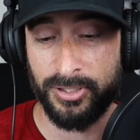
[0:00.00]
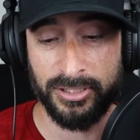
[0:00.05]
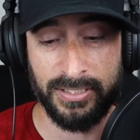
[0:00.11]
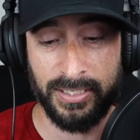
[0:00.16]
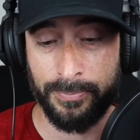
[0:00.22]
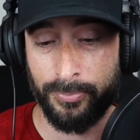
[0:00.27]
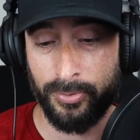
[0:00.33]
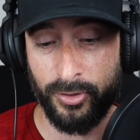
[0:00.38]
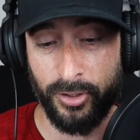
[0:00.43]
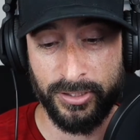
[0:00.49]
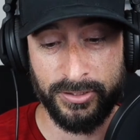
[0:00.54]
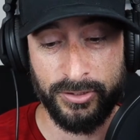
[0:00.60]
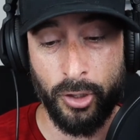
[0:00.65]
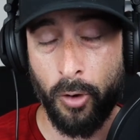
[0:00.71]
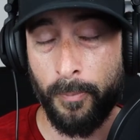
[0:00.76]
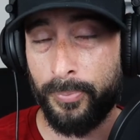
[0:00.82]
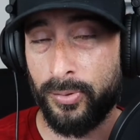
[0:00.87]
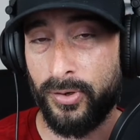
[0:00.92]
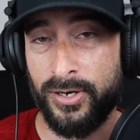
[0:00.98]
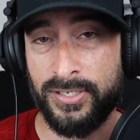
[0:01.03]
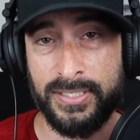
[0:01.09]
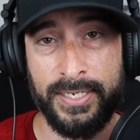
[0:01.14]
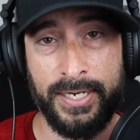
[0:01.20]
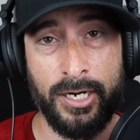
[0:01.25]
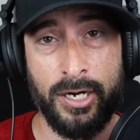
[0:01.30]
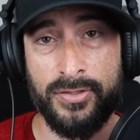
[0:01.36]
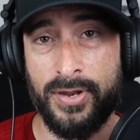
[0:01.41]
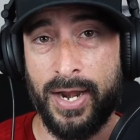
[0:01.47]
There's no players in
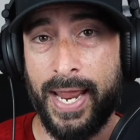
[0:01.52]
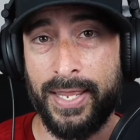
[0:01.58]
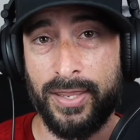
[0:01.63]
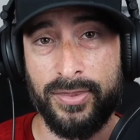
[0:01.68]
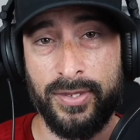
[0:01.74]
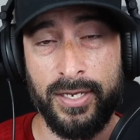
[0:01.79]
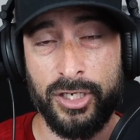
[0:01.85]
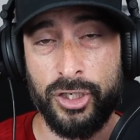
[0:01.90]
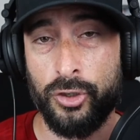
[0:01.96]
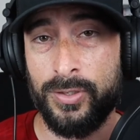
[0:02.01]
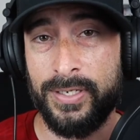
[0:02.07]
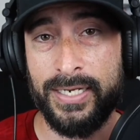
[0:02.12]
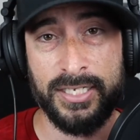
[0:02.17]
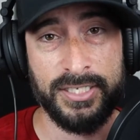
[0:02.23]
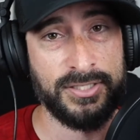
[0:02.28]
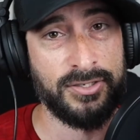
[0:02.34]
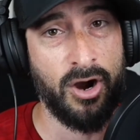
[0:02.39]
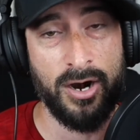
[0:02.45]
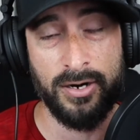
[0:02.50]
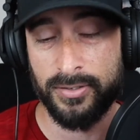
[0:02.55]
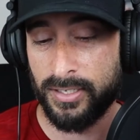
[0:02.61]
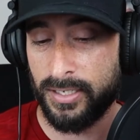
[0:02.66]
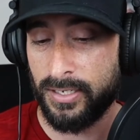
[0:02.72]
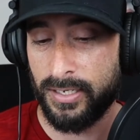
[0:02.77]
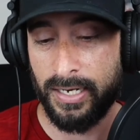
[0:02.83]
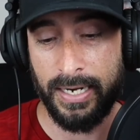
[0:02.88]
here that I think you need to start.